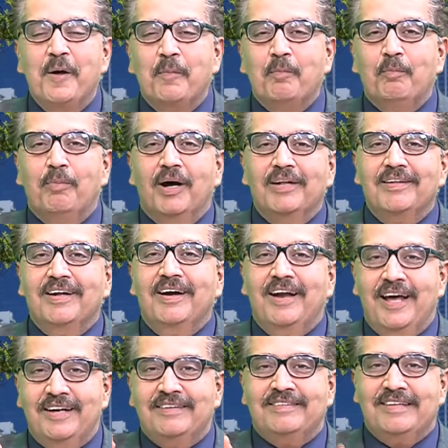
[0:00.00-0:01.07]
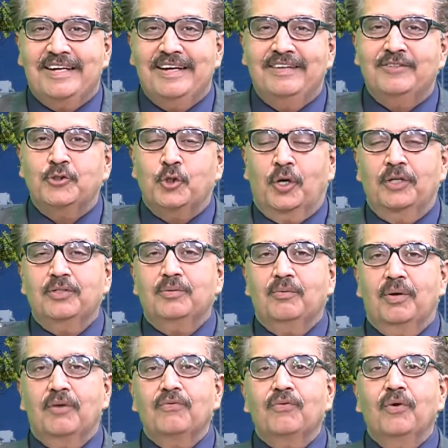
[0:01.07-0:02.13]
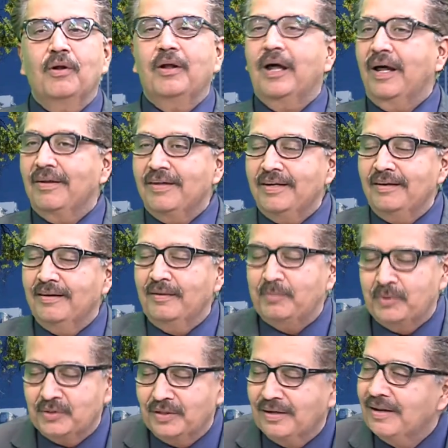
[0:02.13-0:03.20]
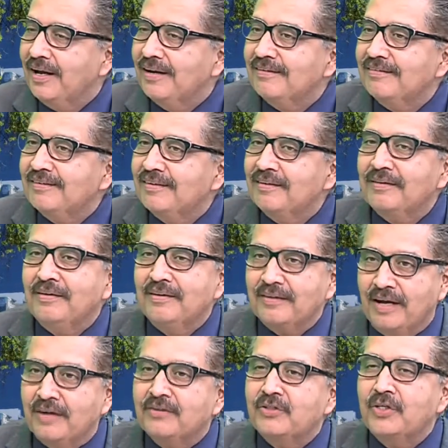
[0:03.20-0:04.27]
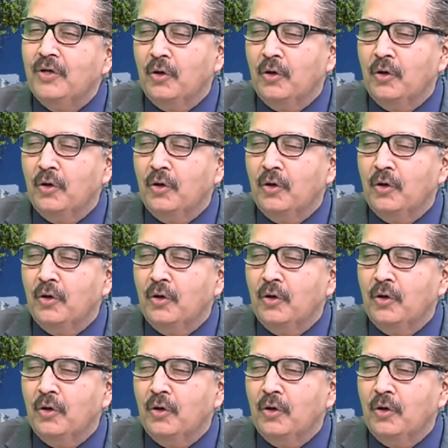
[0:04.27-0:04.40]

birth and death, C, choice. Wonderful, Adi. Appreciate that. And C